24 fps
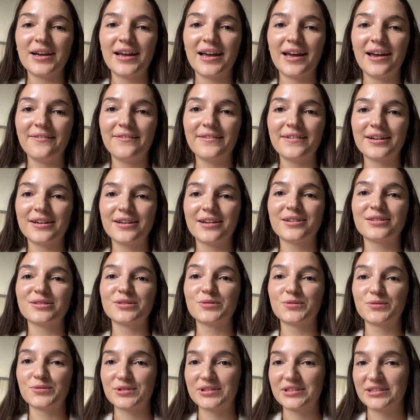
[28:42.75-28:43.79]
have a
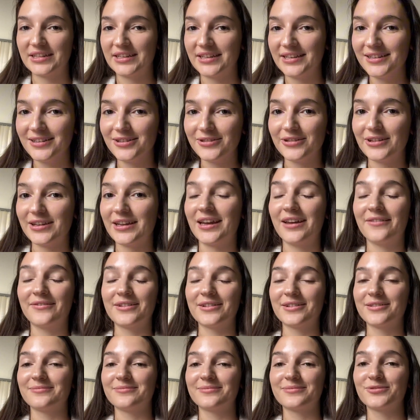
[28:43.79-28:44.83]
good day, or have
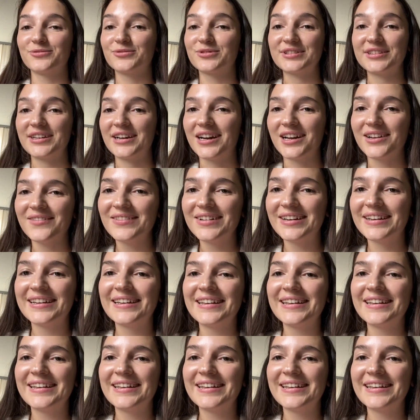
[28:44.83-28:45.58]
a good time,